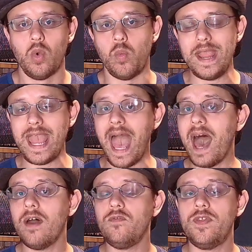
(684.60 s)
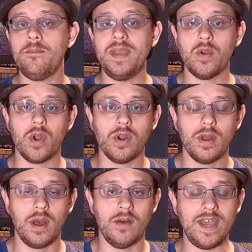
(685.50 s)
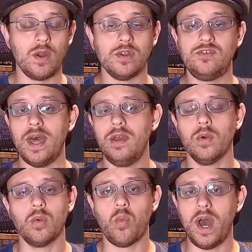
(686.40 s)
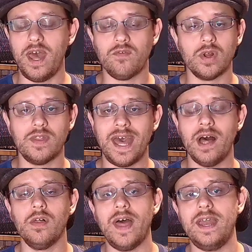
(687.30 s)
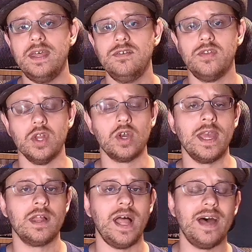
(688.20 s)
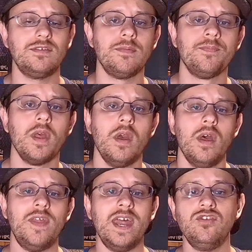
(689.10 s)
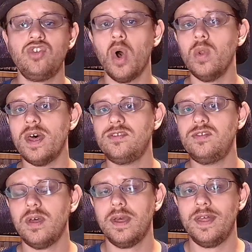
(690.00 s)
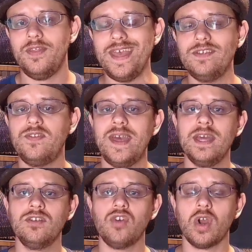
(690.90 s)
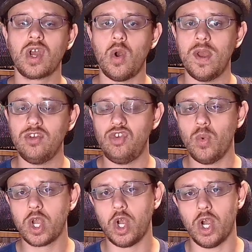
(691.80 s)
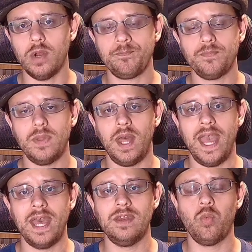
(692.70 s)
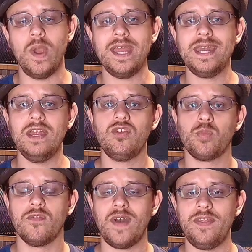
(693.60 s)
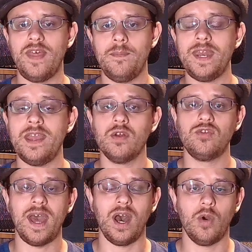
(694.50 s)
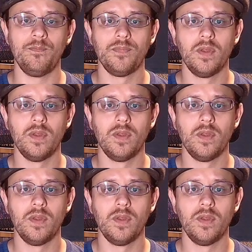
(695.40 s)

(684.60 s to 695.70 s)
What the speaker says: We have the mirror of Erised, or whatever the hell that is, the looking glass, that has told us these things are going to occur and we need to prevent them, and here's how.